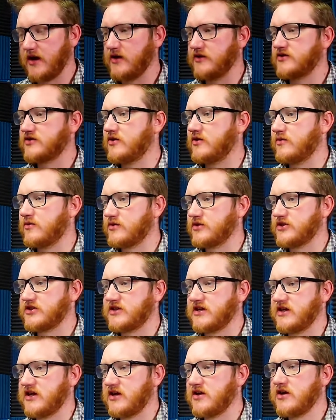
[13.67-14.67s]
so we're
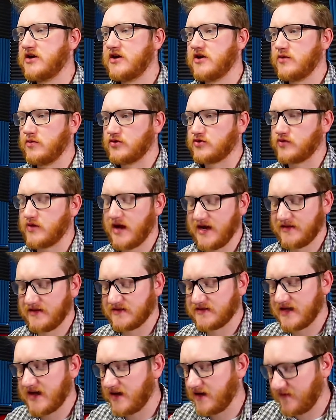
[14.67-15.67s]
trying
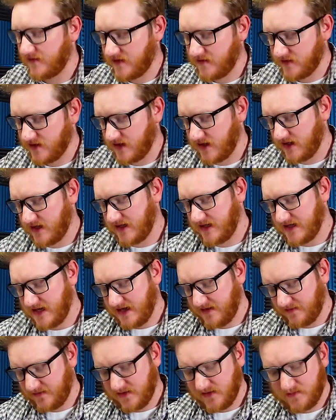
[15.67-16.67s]
this out. I've never done any
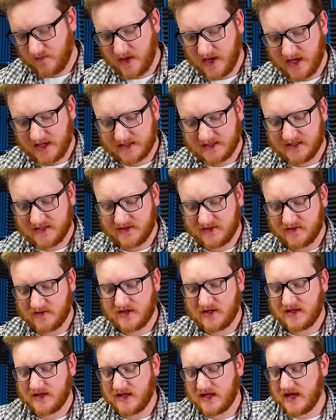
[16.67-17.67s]
types of unboxings or
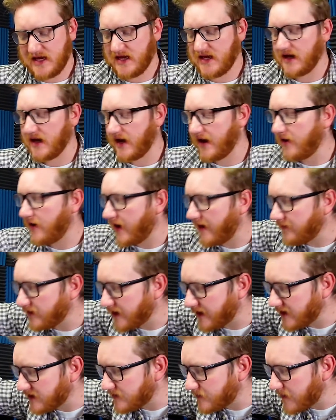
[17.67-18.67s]
anything, and I don't have a
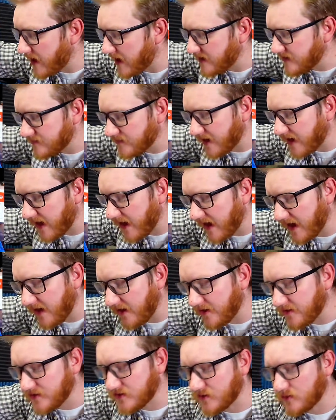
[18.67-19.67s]
lot of space in my
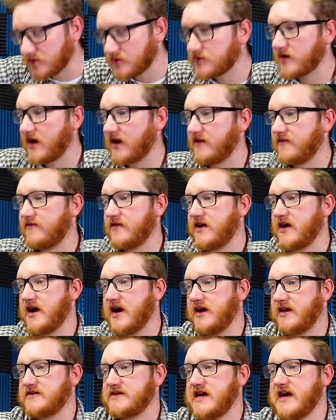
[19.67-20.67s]
house, so we're trying to figure
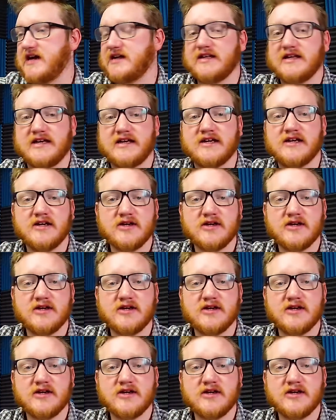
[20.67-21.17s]
out exactly